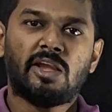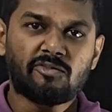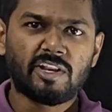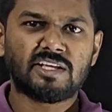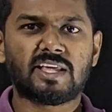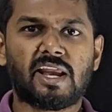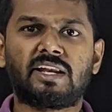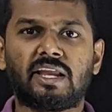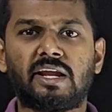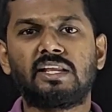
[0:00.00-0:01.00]
If it is
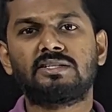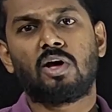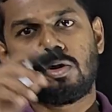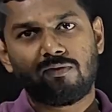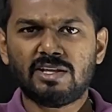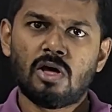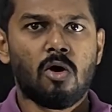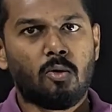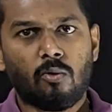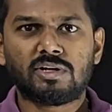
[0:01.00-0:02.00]
erect, it is always
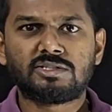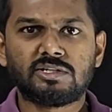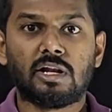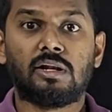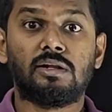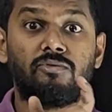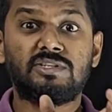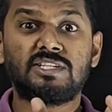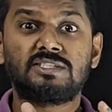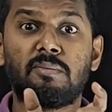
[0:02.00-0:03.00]
virtual,
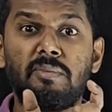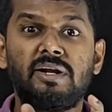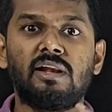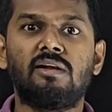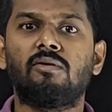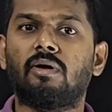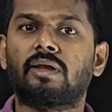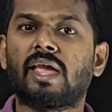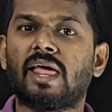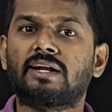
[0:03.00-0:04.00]
which is the
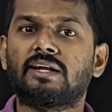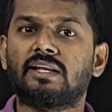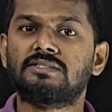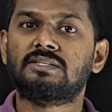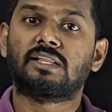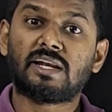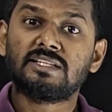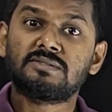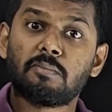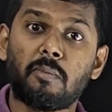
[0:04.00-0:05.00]
middle characteristic, that
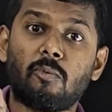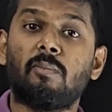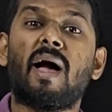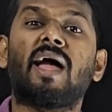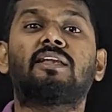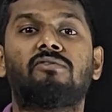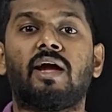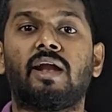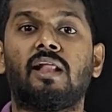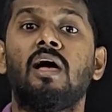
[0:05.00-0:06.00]
is
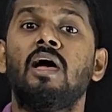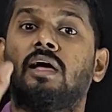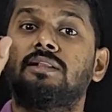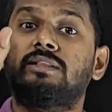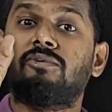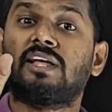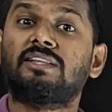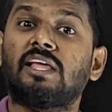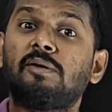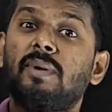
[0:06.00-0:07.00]
magnified.
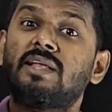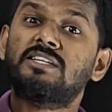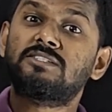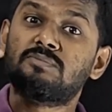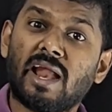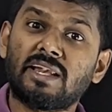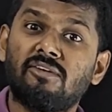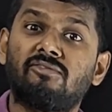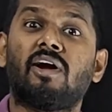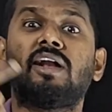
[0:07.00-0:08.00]
Whether the image is
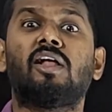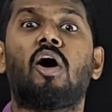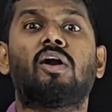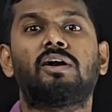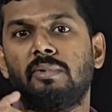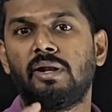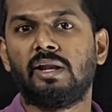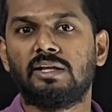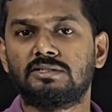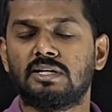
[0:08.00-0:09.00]
magnified or
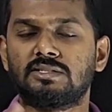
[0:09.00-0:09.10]
diminished.